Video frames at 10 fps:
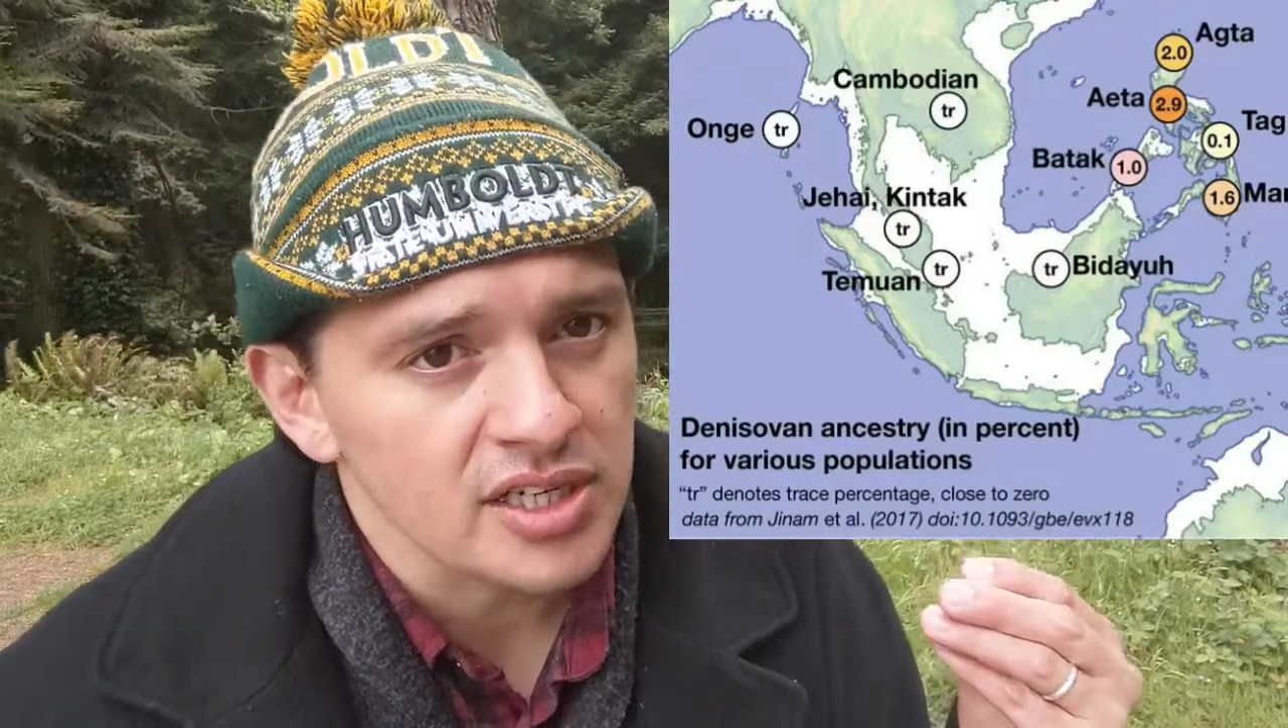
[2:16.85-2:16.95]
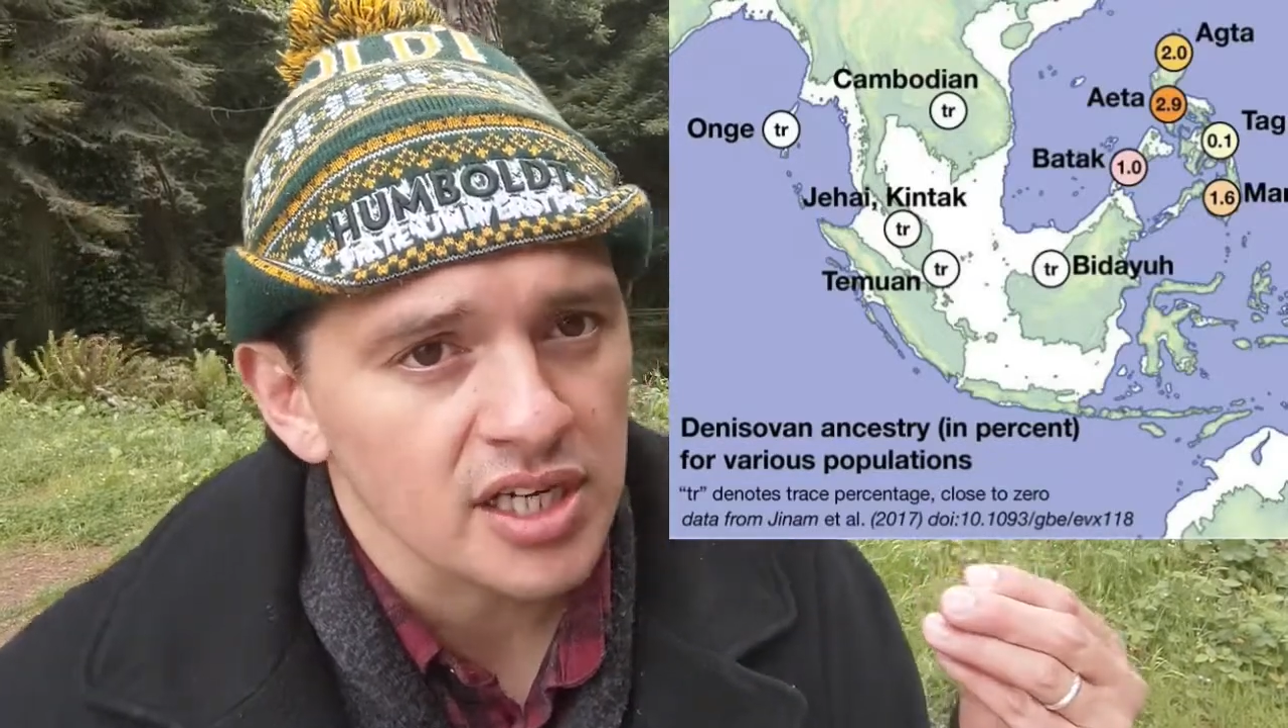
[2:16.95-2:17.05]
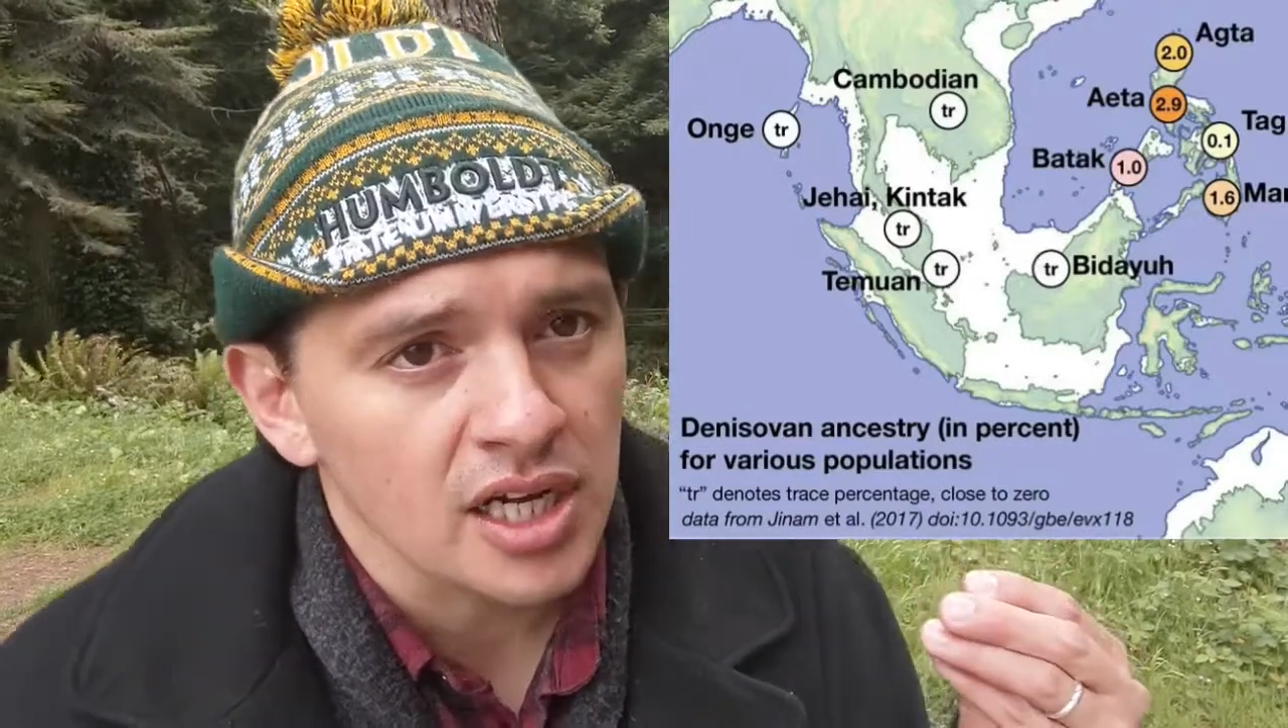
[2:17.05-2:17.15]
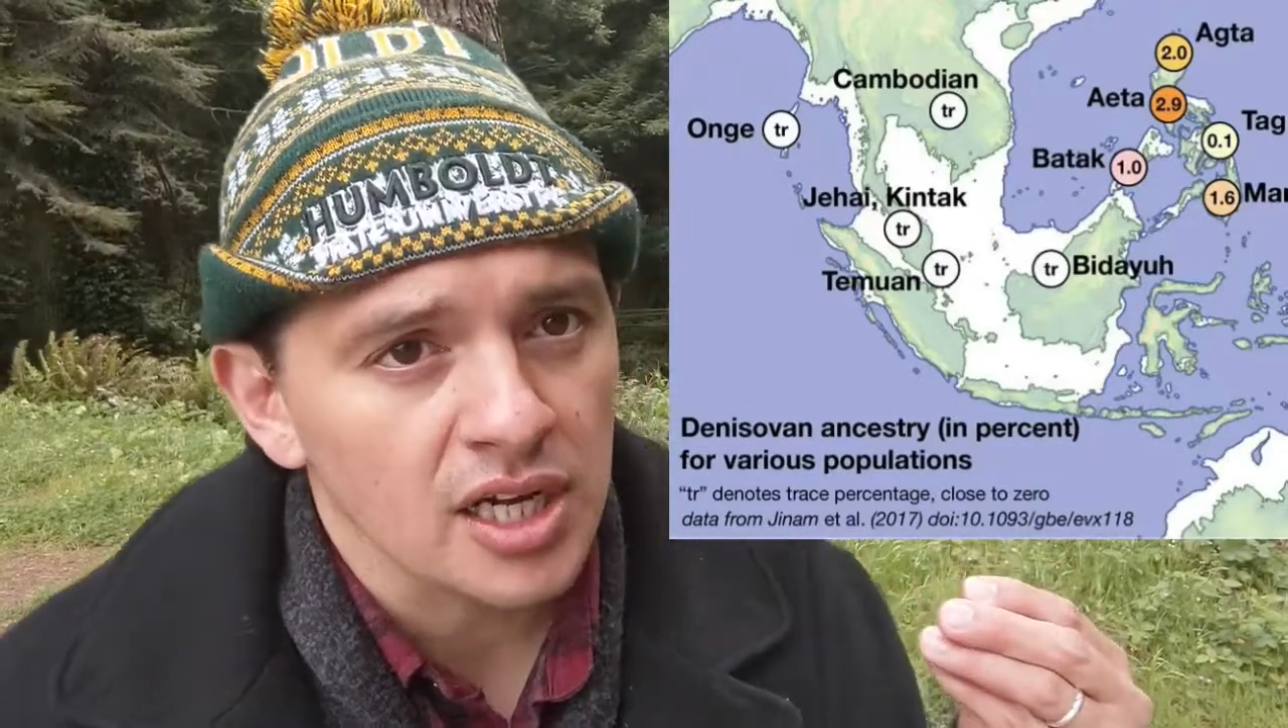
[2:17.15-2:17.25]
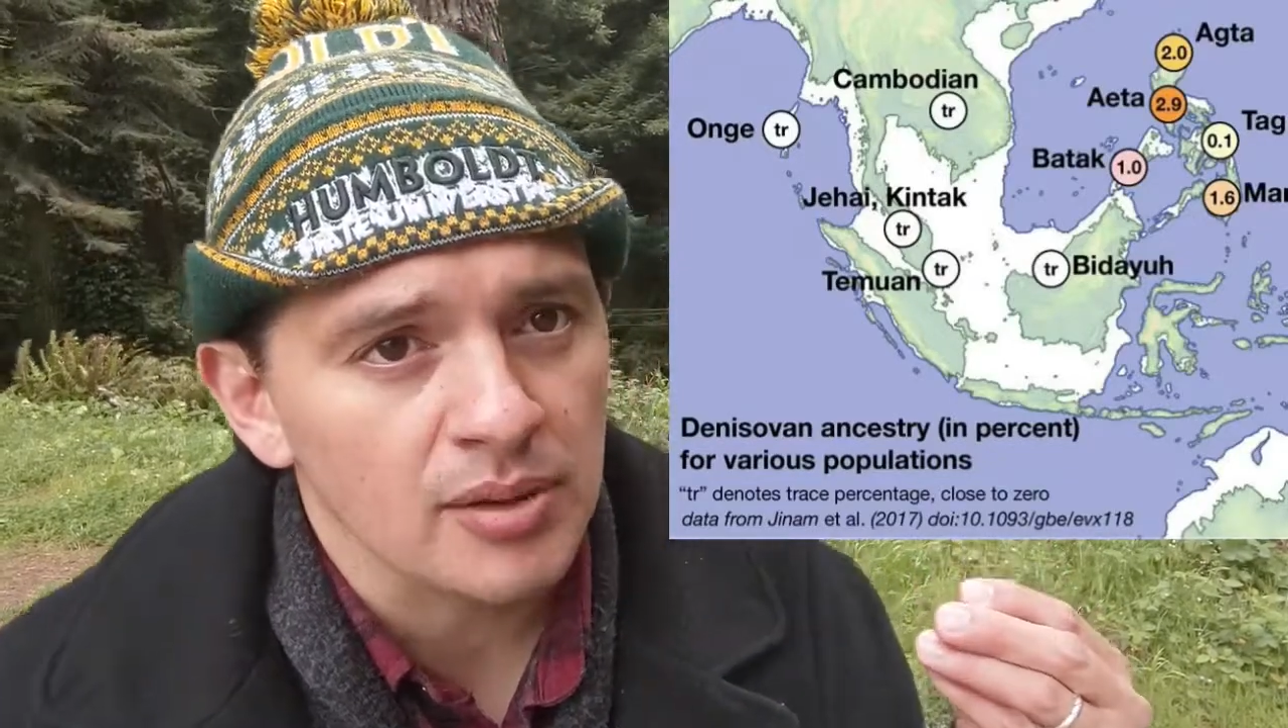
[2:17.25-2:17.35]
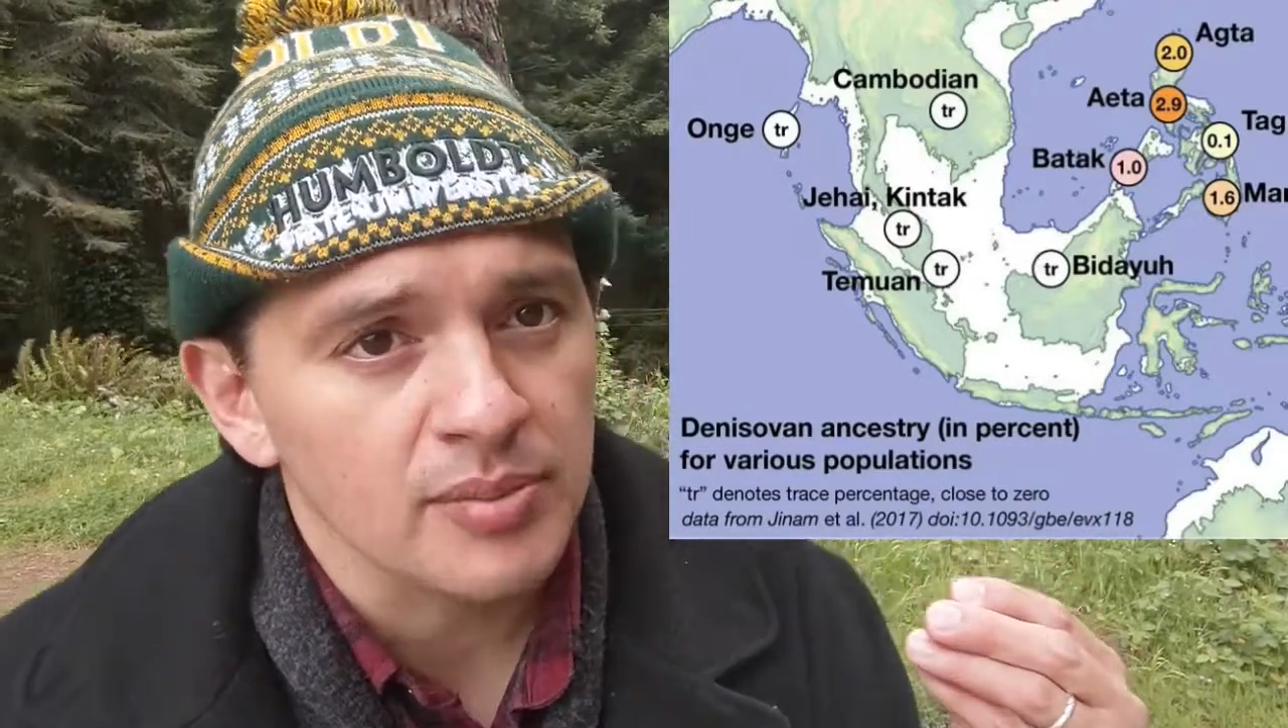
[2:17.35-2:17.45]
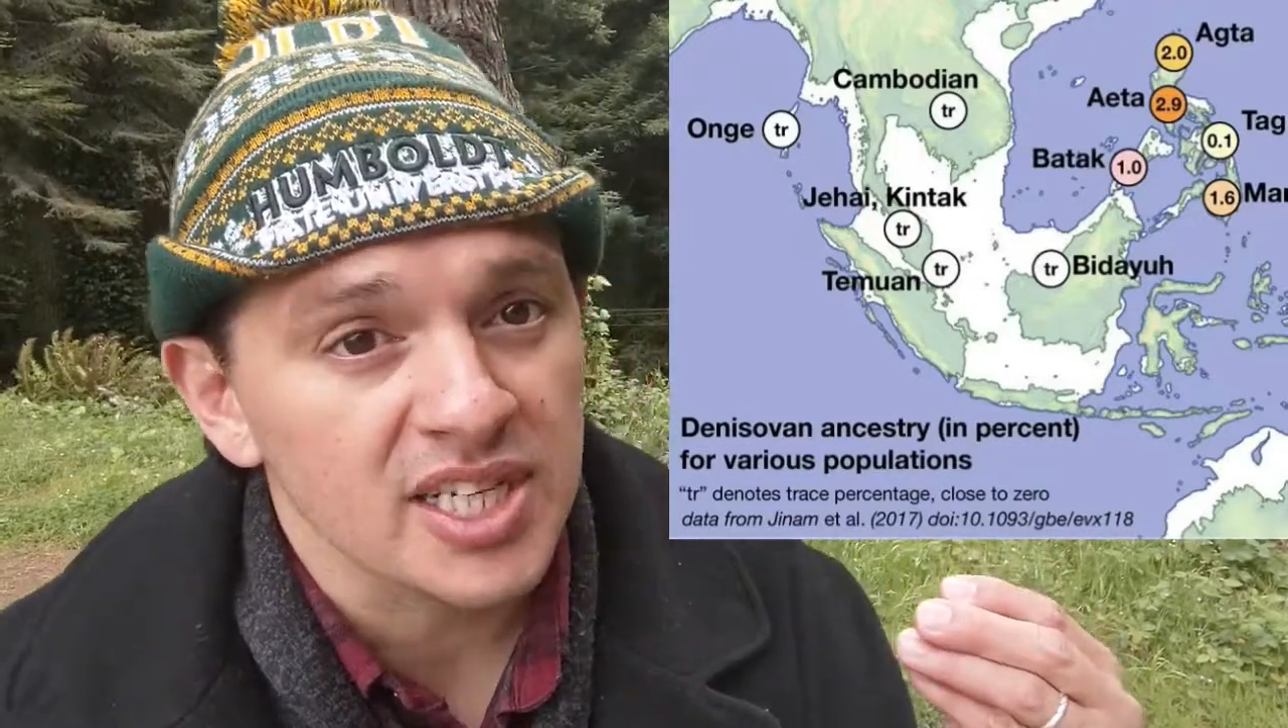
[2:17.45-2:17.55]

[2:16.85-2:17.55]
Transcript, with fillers: in um,